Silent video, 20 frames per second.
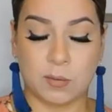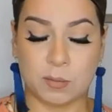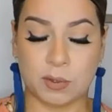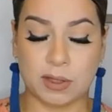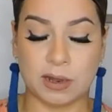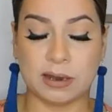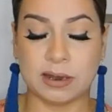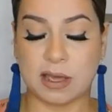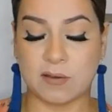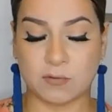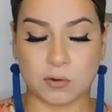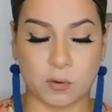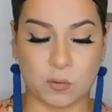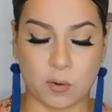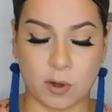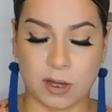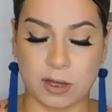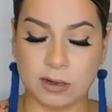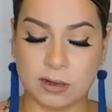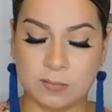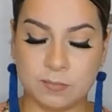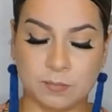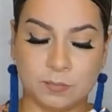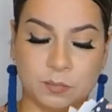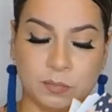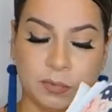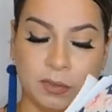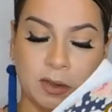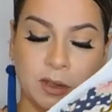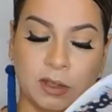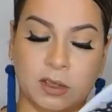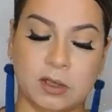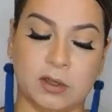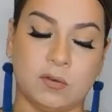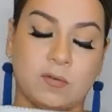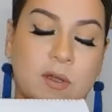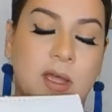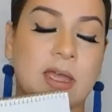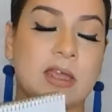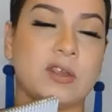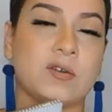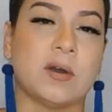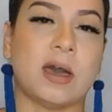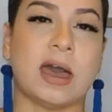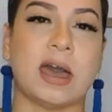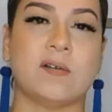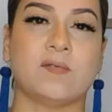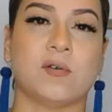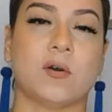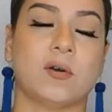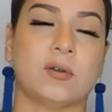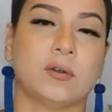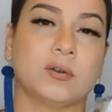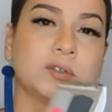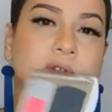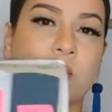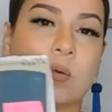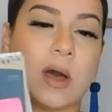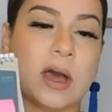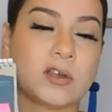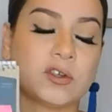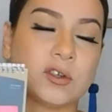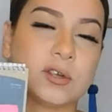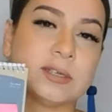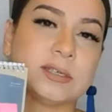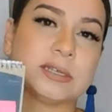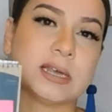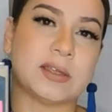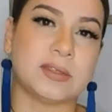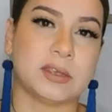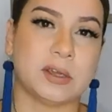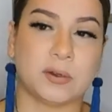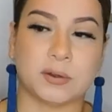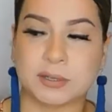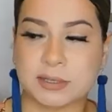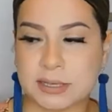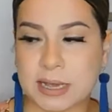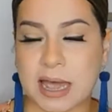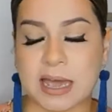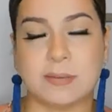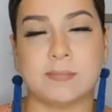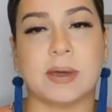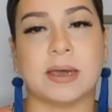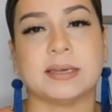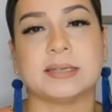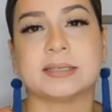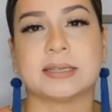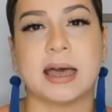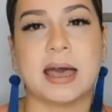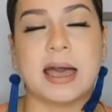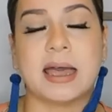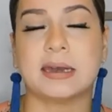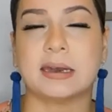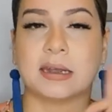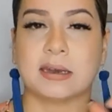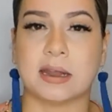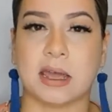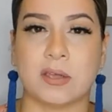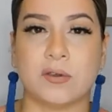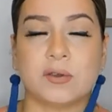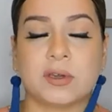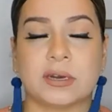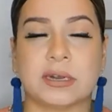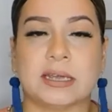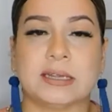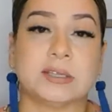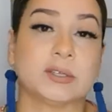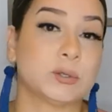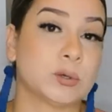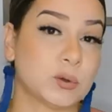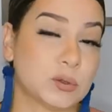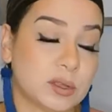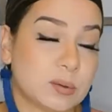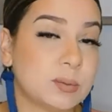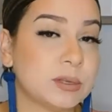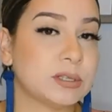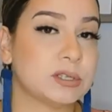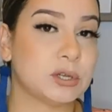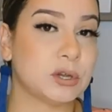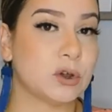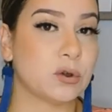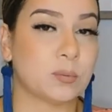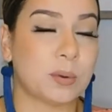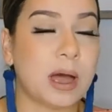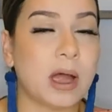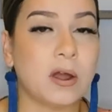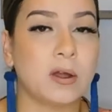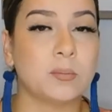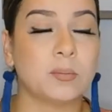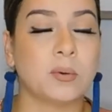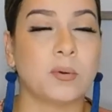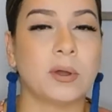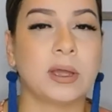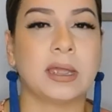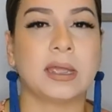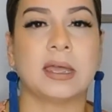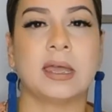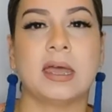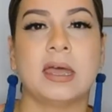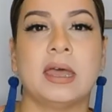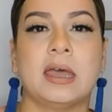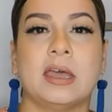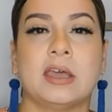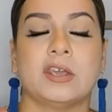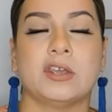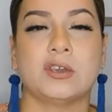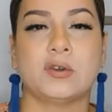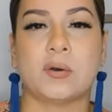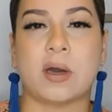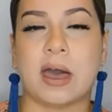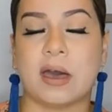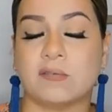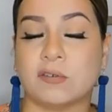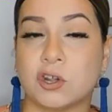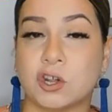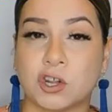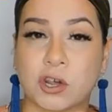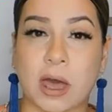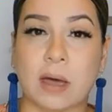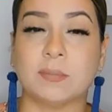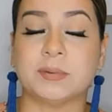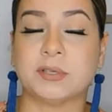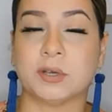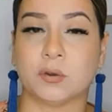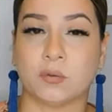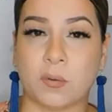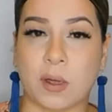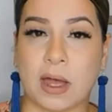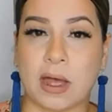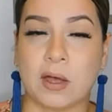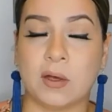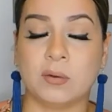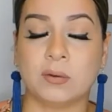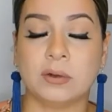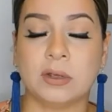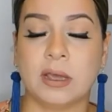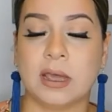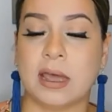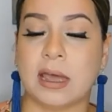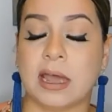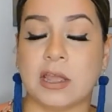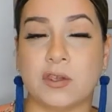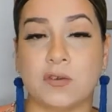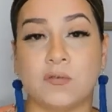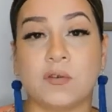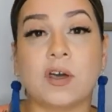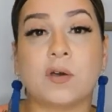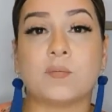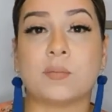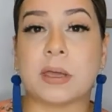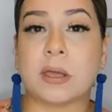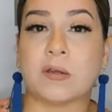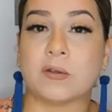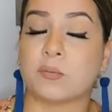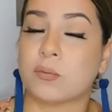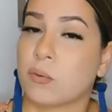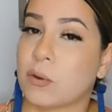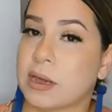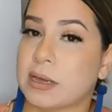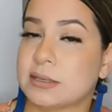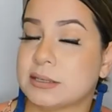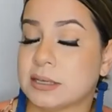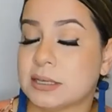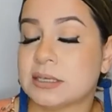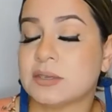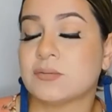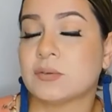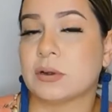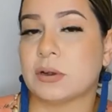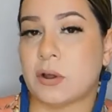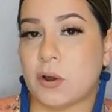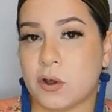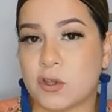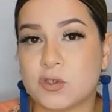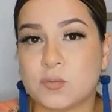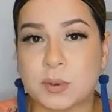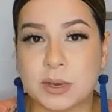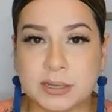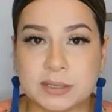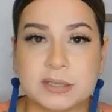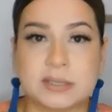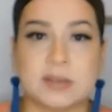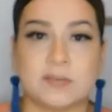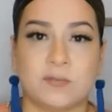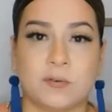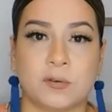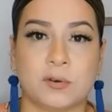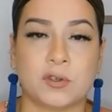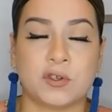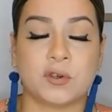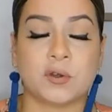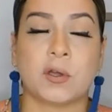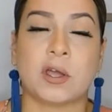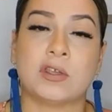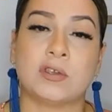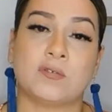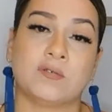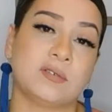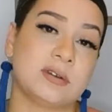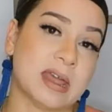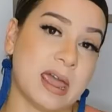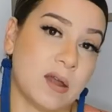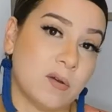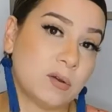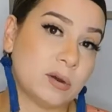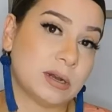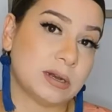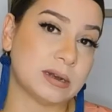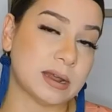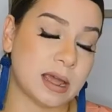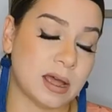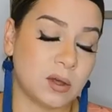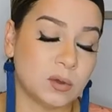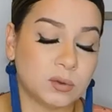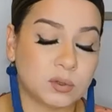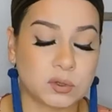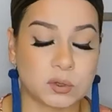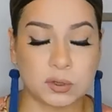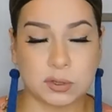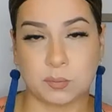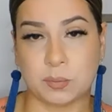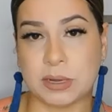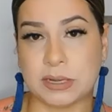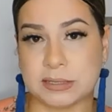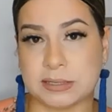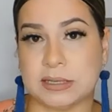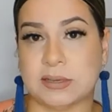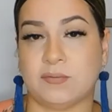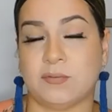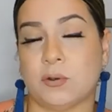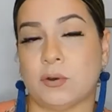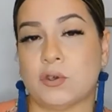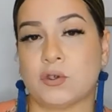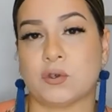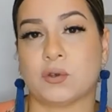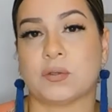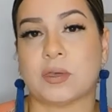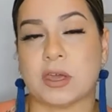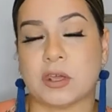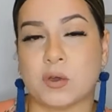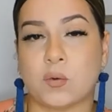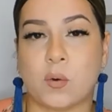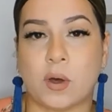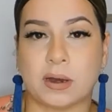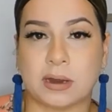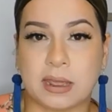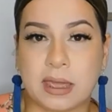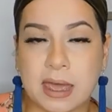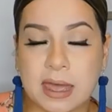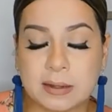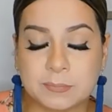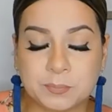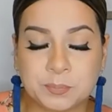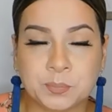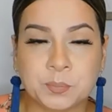level 1. Right? You have all your swatches and they are side by side, and now you can insert them into your PowerPoint. You have shopped around and you've compared prices for large pieces of furniture and you've narrowed it down to the pieces of furniture that you want to get.